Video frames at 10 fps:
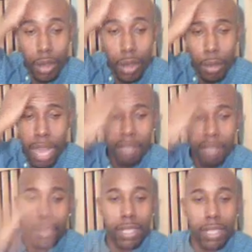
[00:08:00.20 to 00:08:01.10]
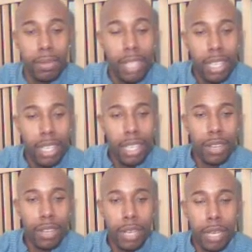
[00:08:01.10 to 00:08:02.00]
back from them. And
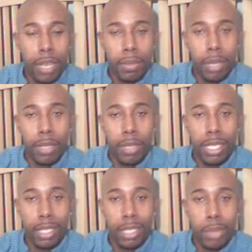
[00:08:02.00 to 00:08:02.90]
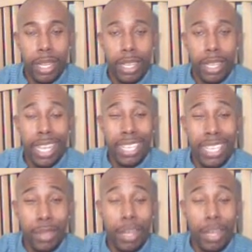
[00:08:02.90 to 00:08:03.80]
I'm a single parent. I do it
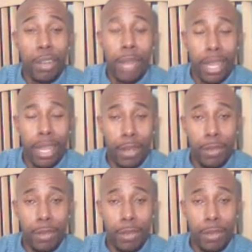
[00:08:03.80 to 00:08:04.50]
on my own.